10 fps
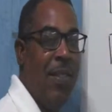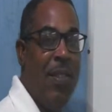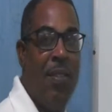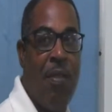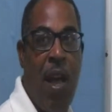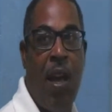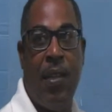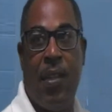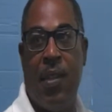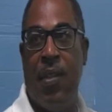Right.
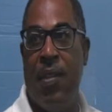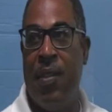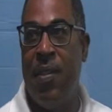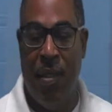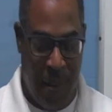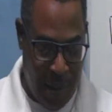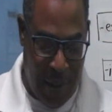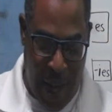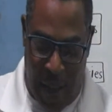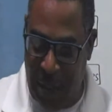
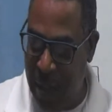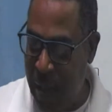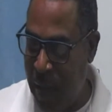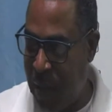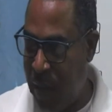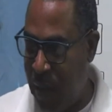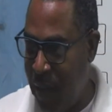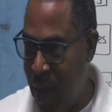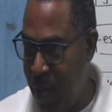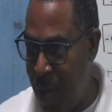Glasses.
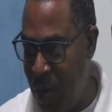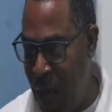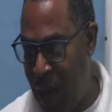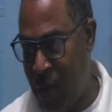How about that?